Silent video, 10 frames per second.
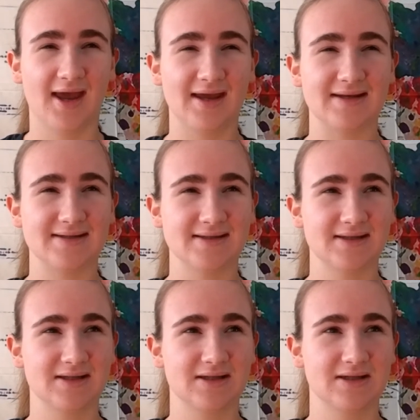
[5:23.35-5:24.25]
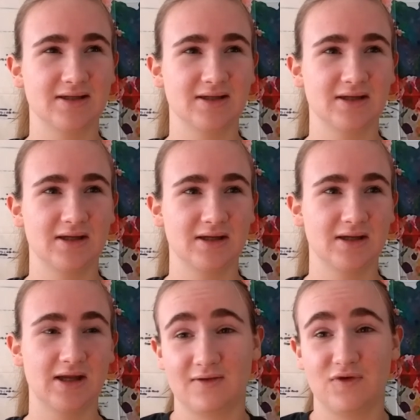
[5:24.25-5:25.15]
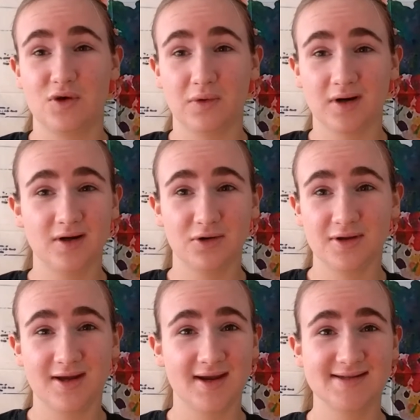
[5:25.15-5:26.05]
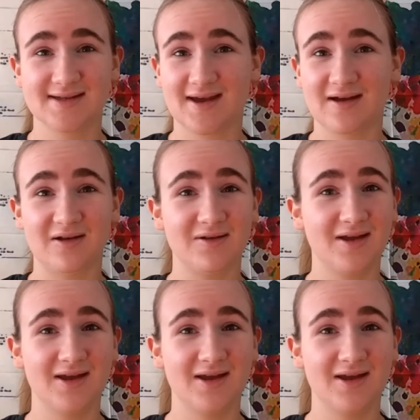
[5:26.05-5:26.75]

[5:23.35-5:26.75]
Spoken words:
And if you want to go to the gates of hell